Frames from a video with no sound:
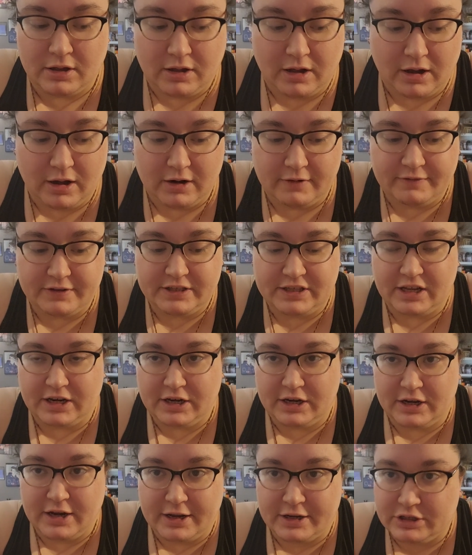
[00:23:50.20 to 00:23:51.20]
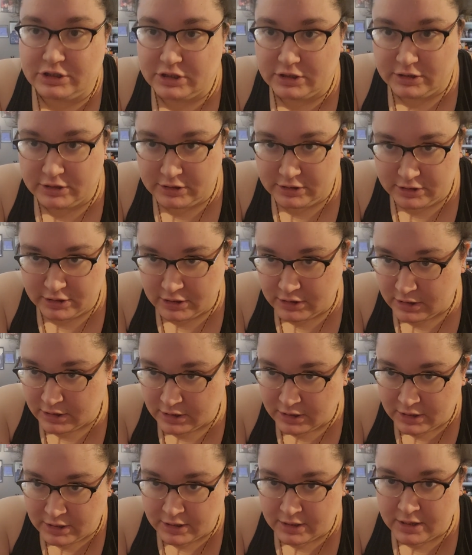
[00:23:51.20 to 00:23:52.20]
all of a sudden, I think
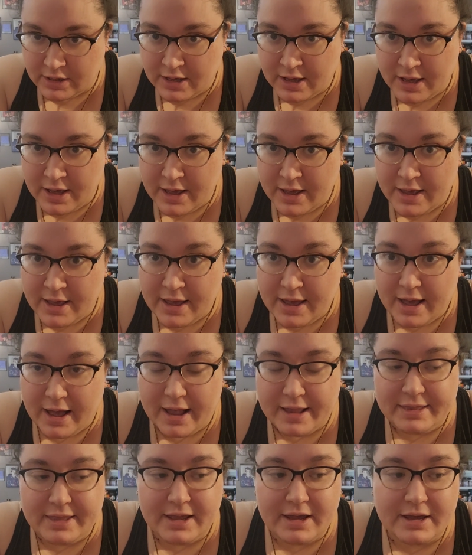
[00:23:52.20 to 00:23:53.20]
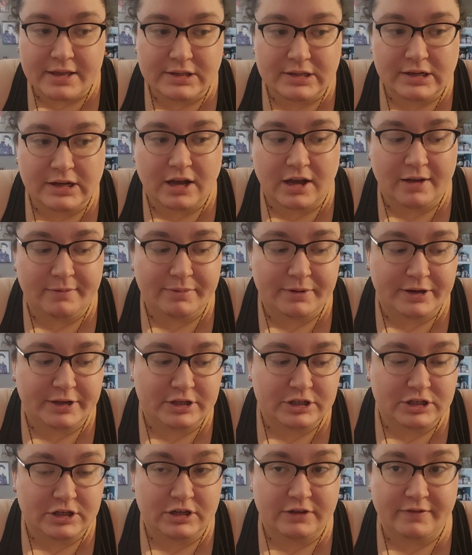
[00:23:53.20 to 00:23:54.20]
it's a
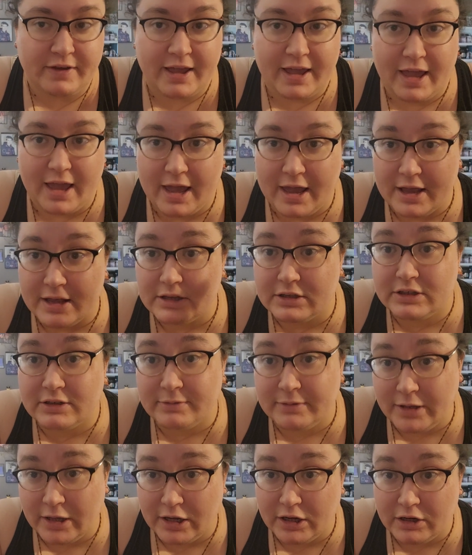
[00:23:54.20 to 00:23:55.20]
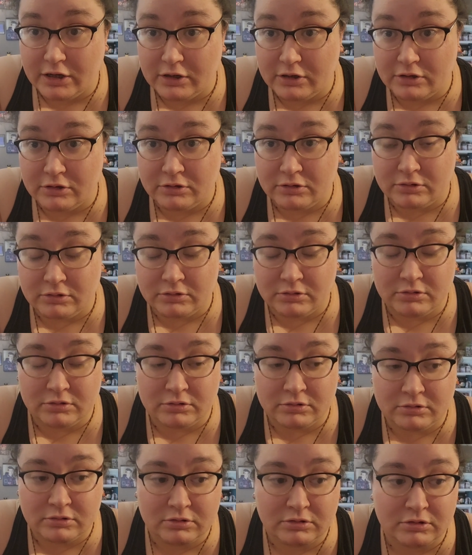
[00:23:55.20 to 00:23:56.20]
combination of I ate something
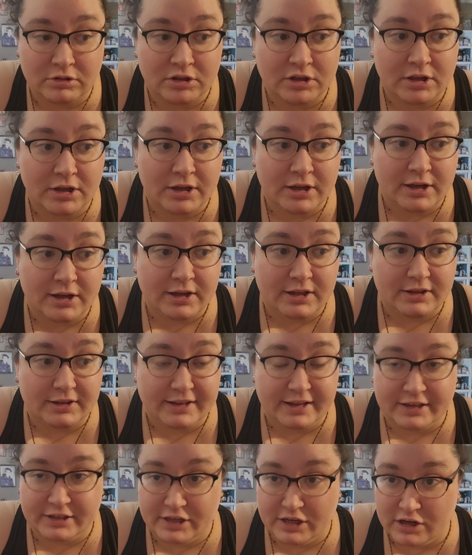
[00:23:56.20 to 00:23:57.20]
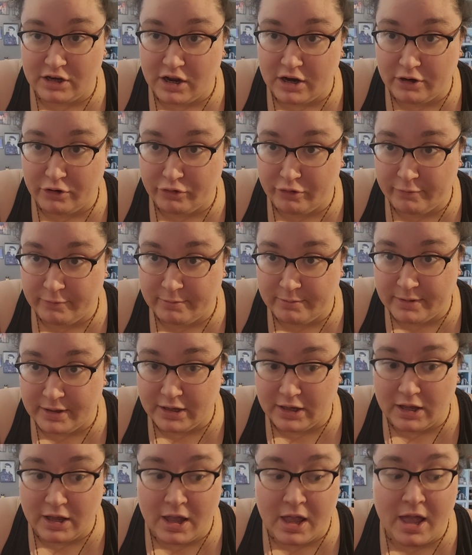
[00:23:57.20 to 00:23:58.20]
that did not agree with
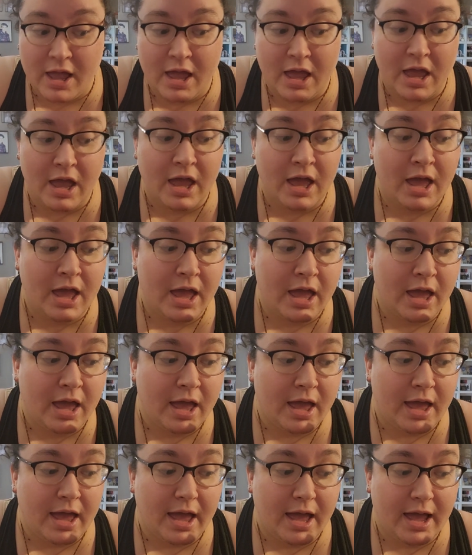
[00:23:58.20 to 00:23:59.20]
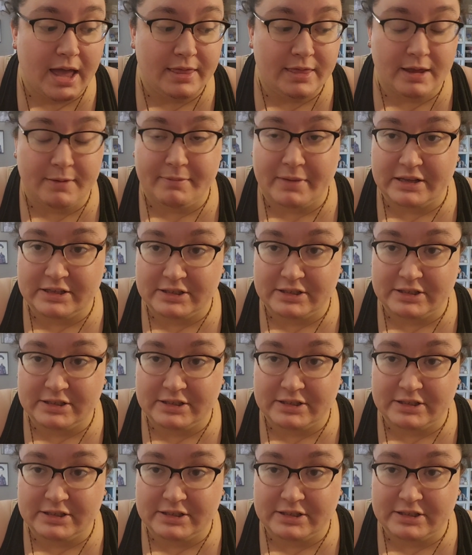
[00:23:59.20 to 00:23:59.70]
me and that my